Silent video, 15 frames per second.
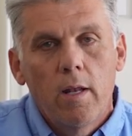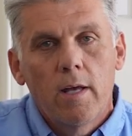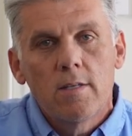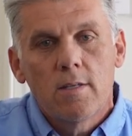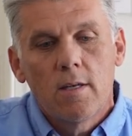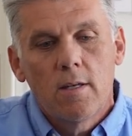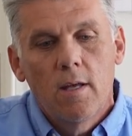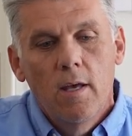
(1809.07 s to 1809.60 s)
And I
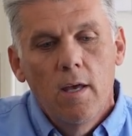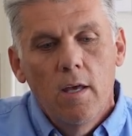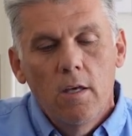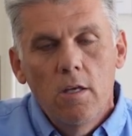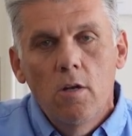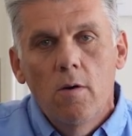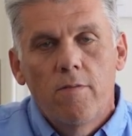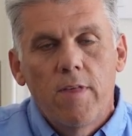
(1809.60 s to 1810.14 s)
said,
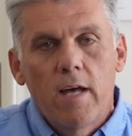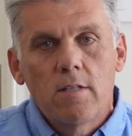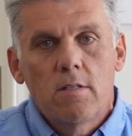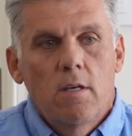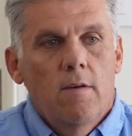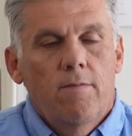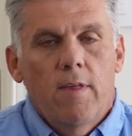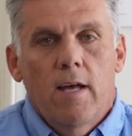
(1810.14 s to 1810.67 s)
you know, if
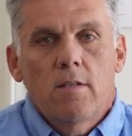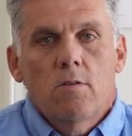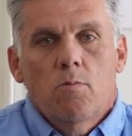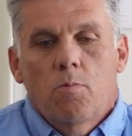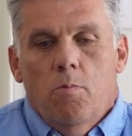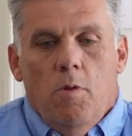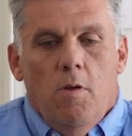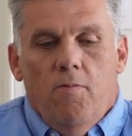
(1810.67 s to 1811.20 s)
that's
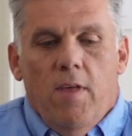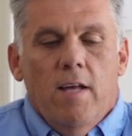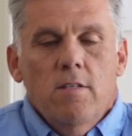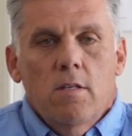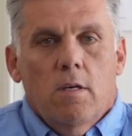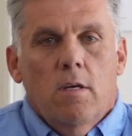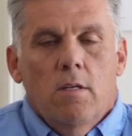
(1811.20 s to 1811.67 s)
the